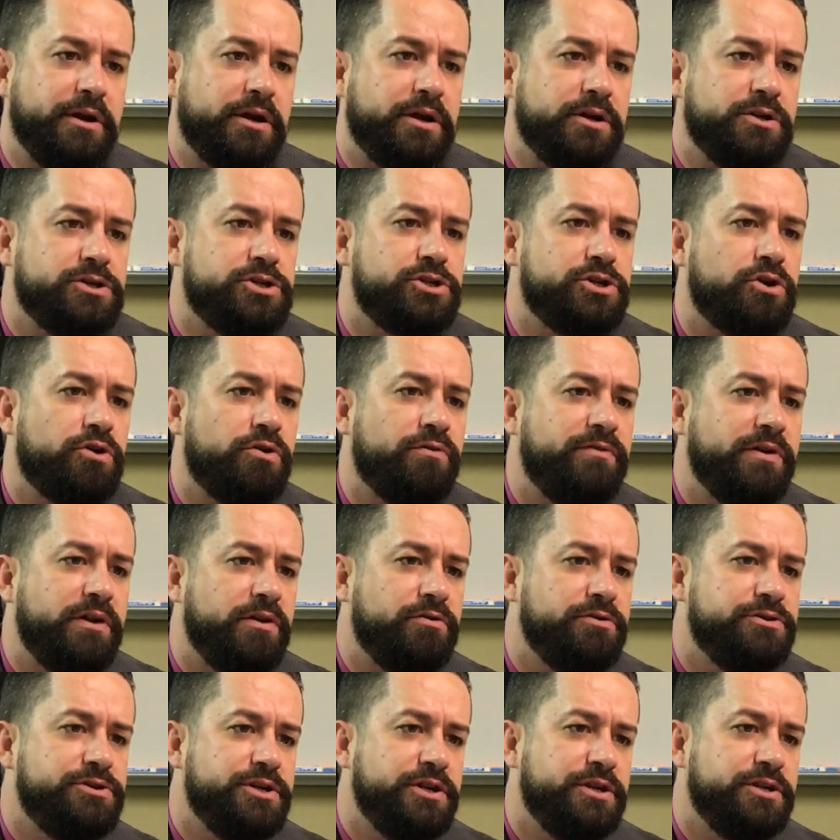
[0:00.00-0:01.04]
conserve
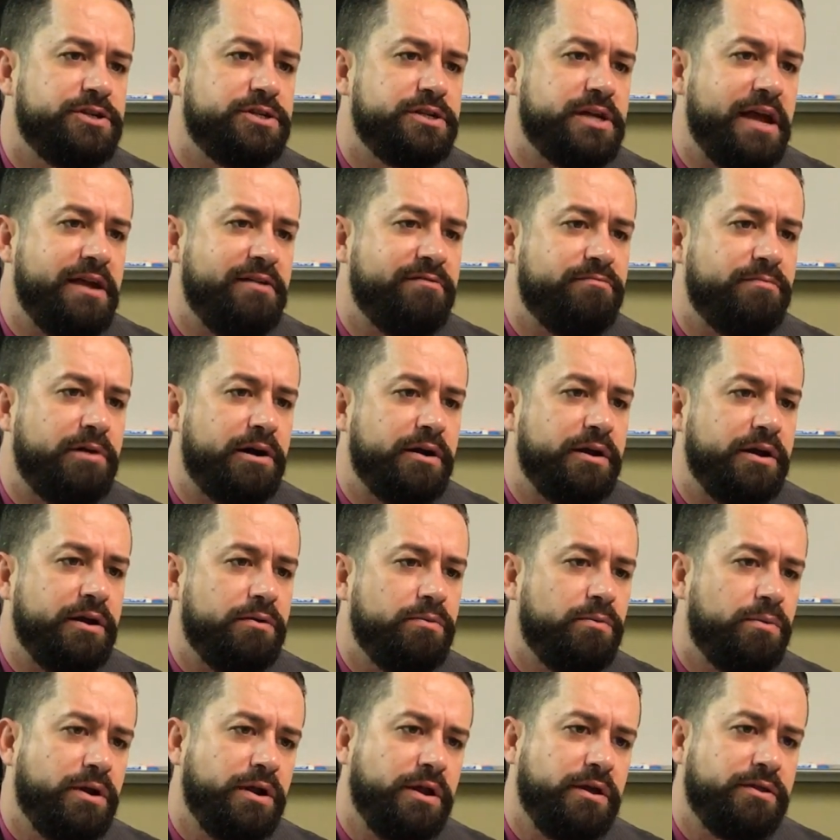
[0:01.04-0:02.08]
energy and save money?
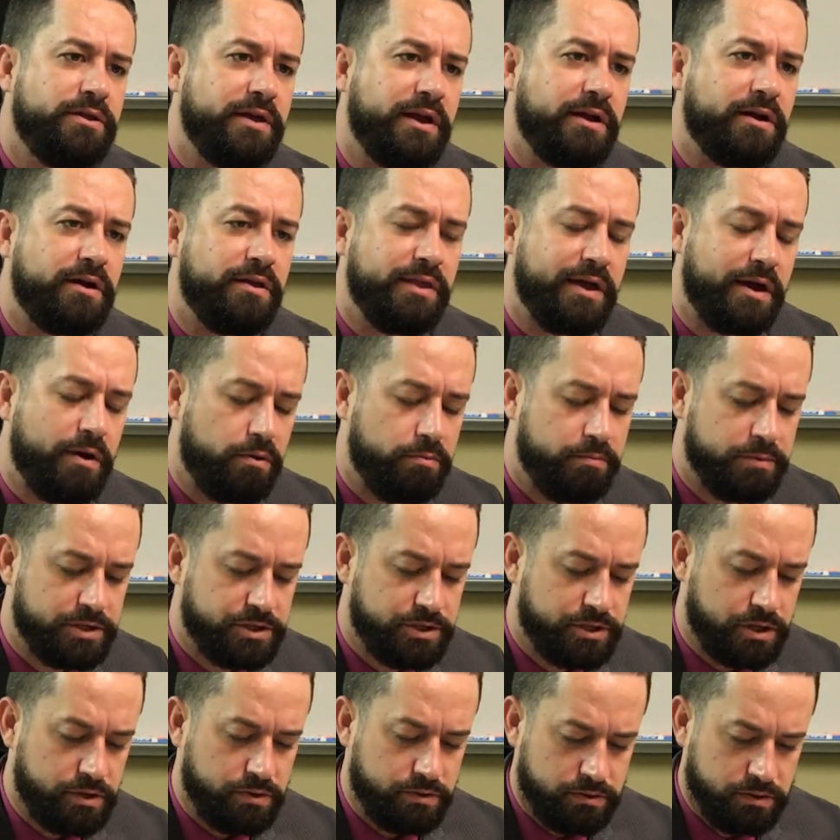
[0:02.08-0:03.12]
What do you think on that one, Miss
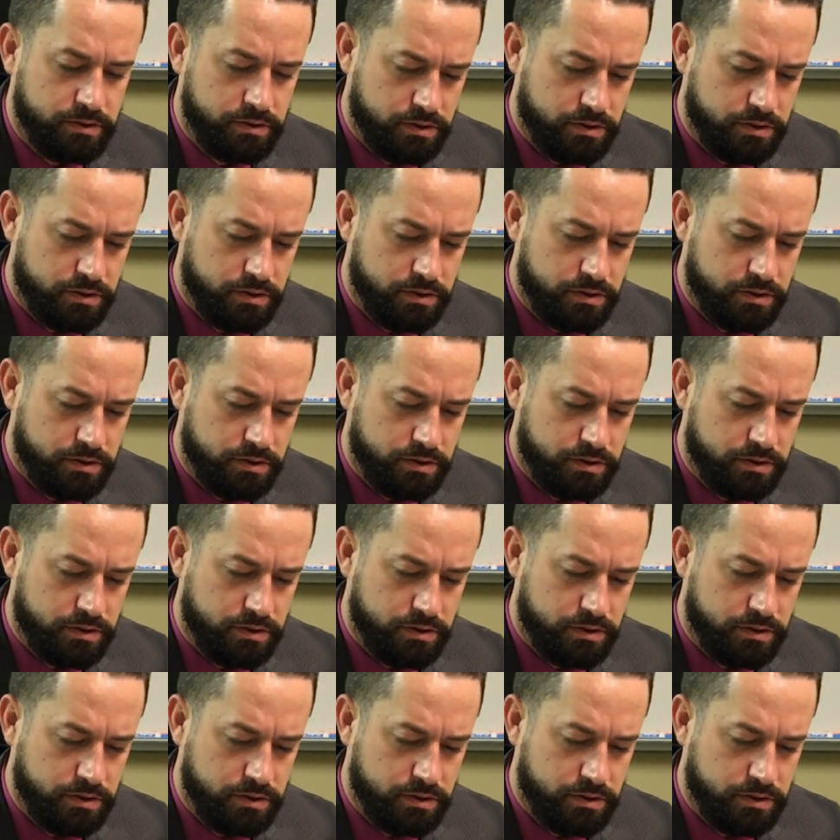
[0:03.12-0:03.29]
Joan?